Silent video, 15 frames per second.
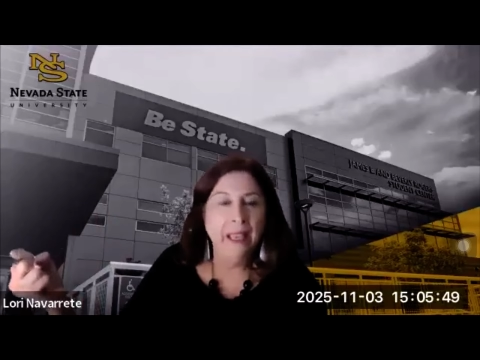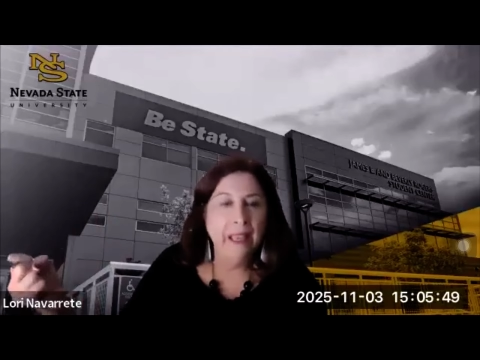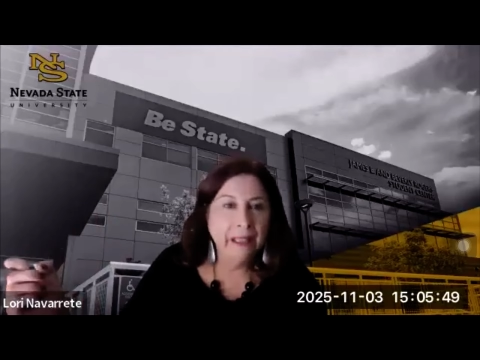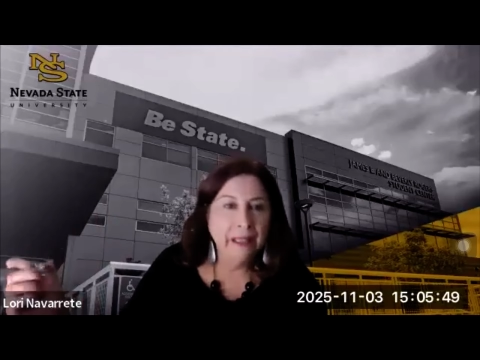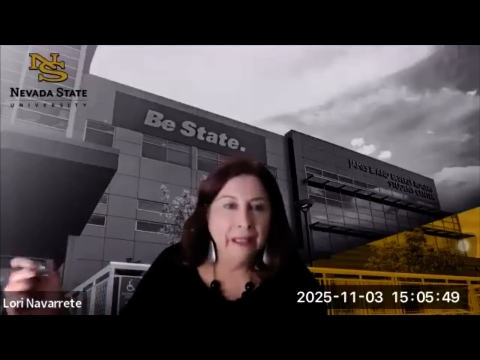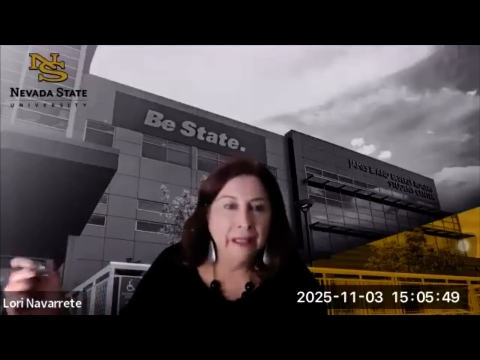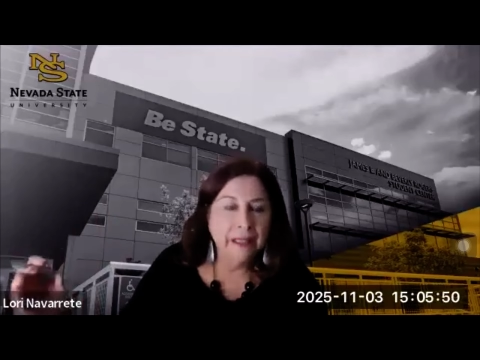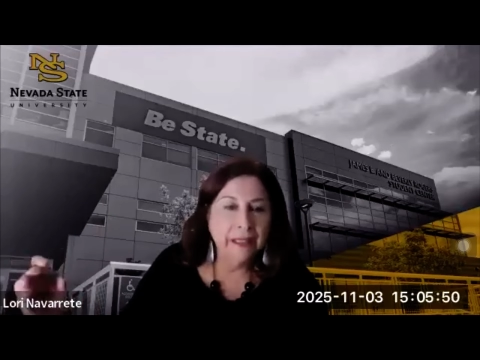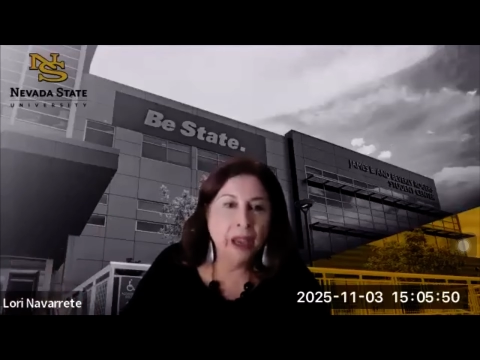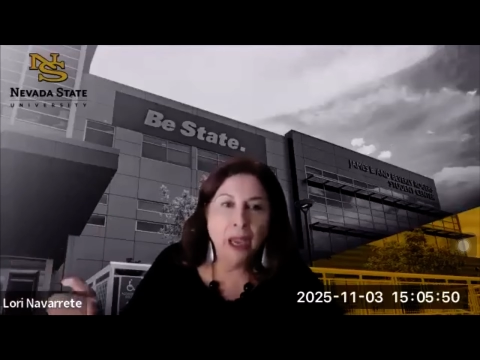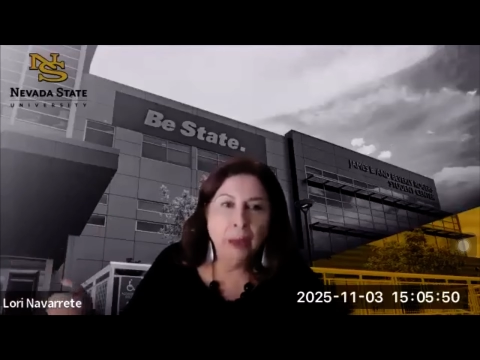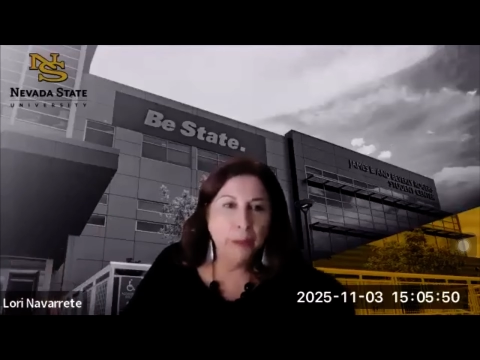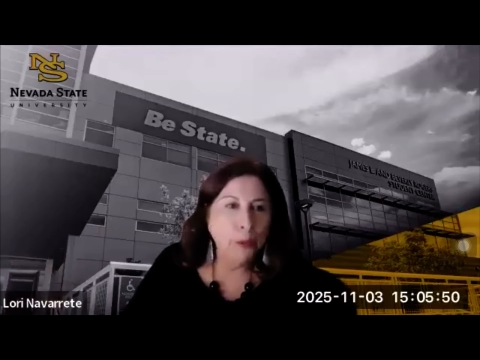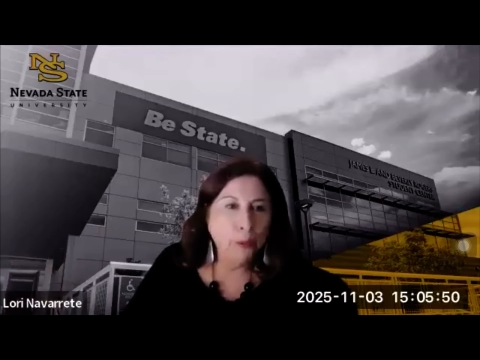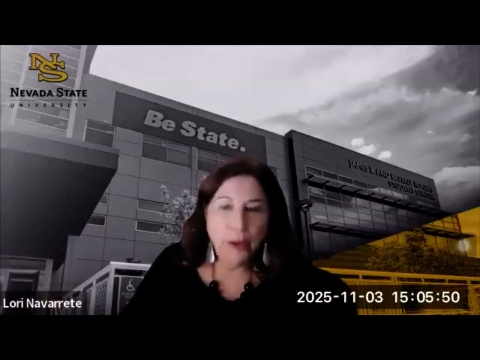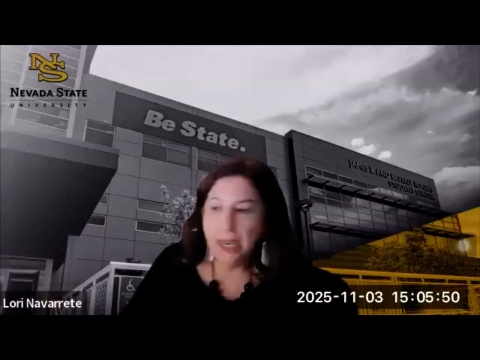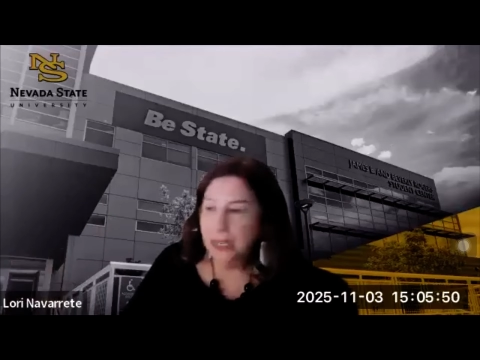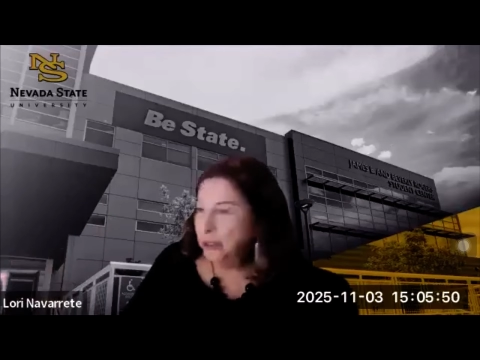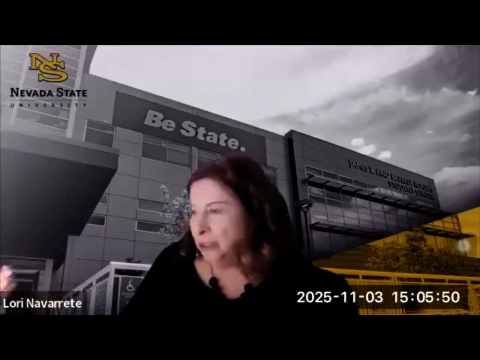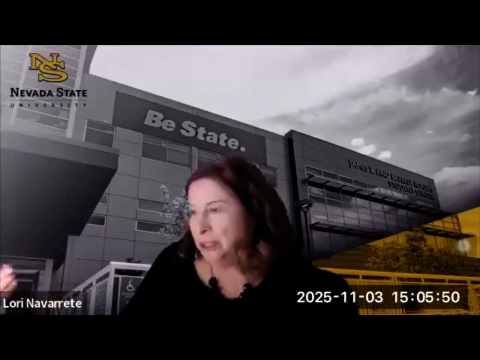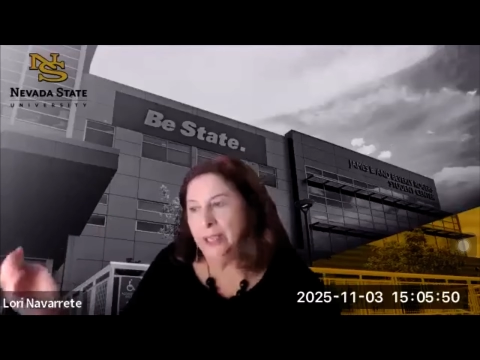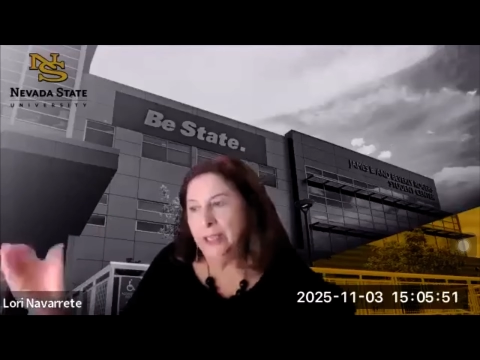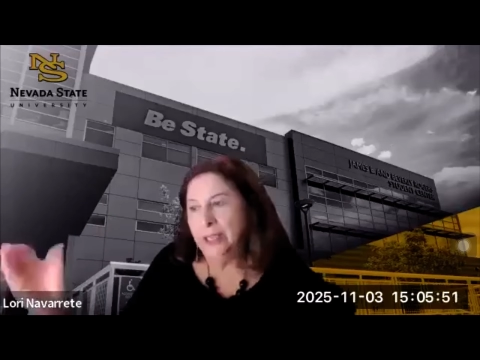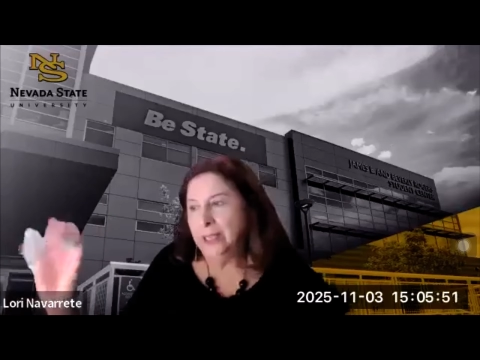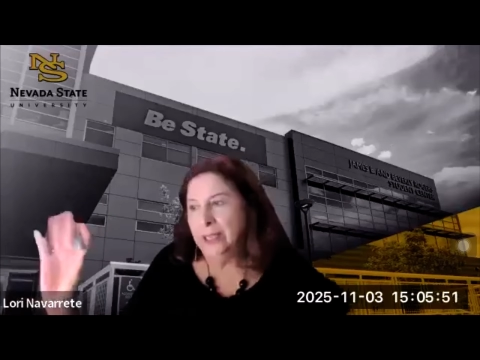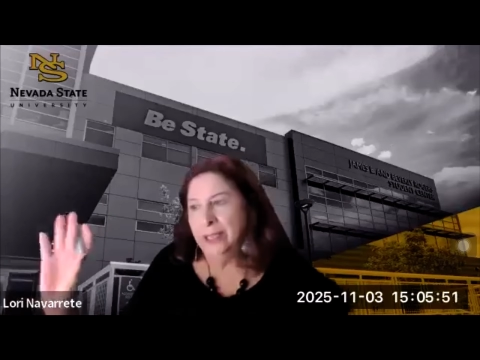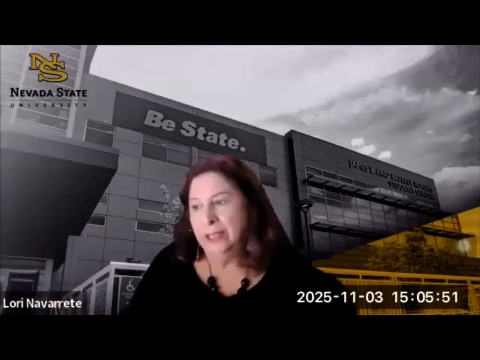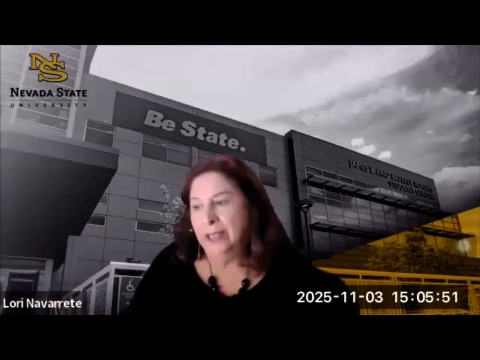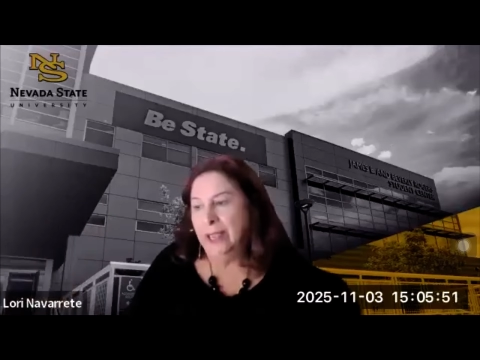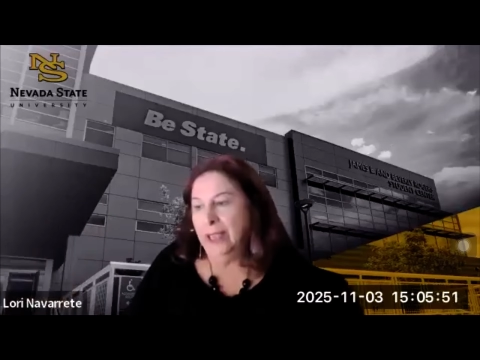and time
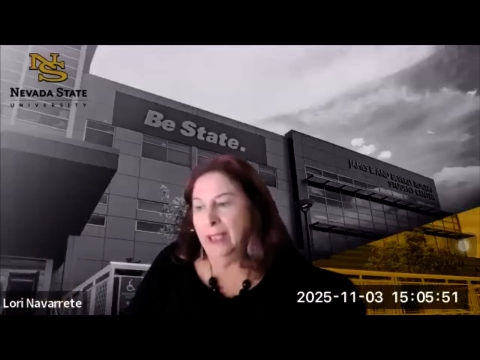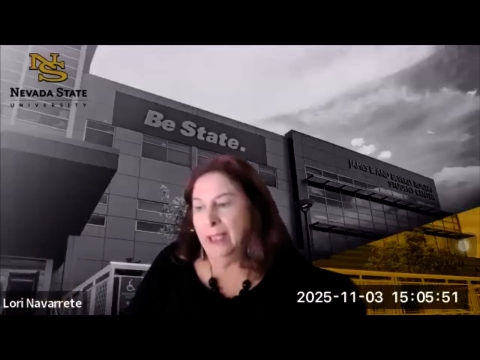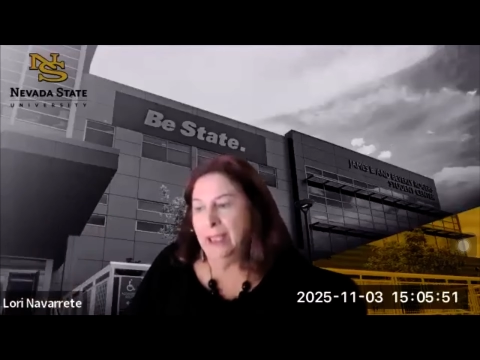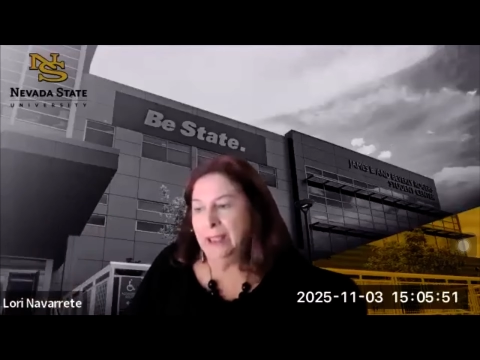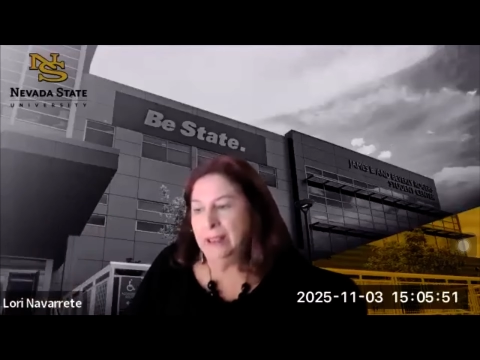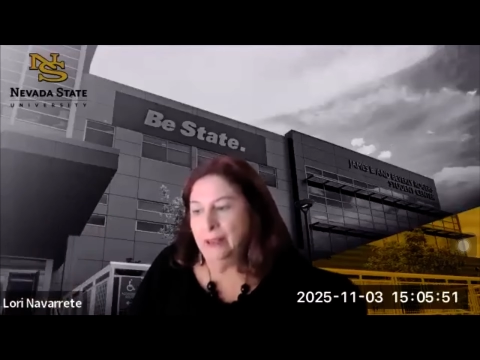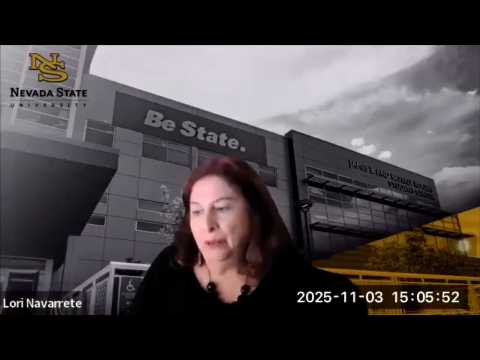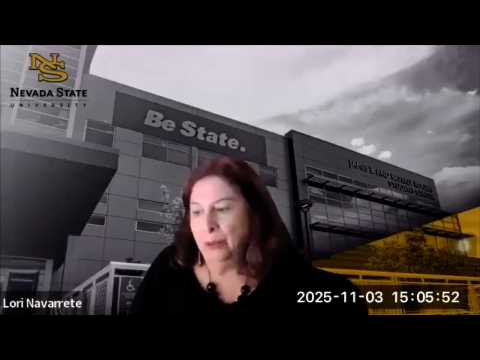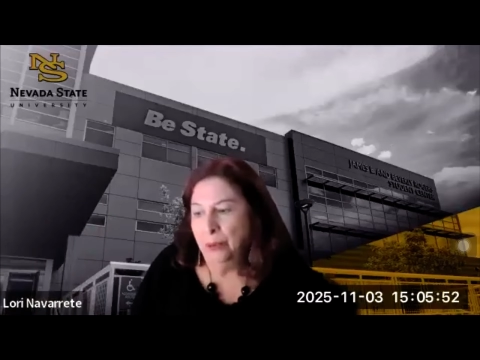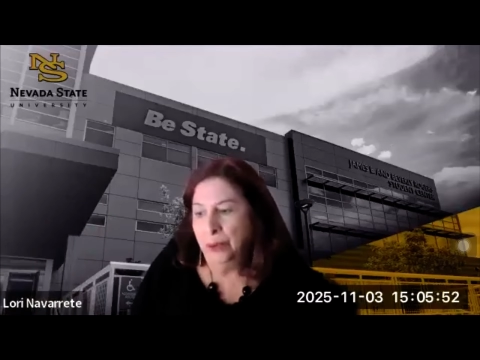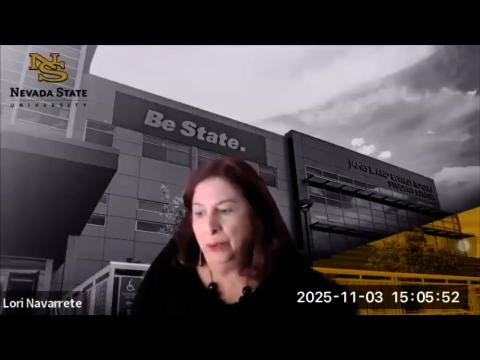duration and